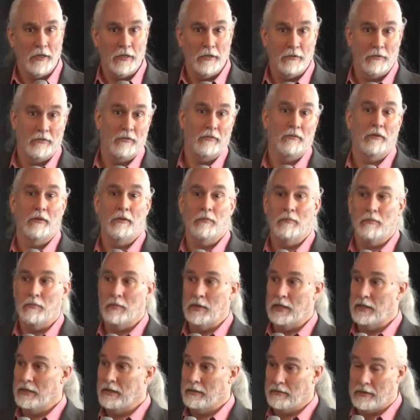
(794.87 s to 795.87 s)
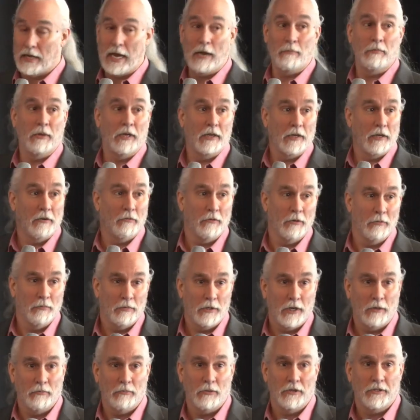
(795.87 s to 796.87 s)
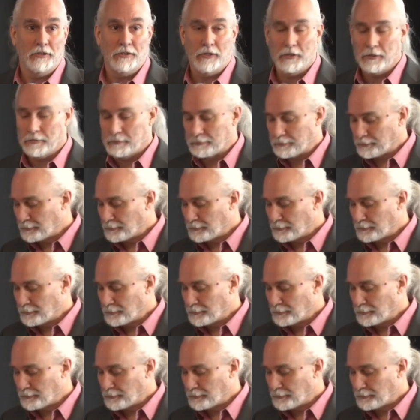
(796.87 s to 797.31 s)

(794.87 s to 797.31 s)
it's happening at room temperature.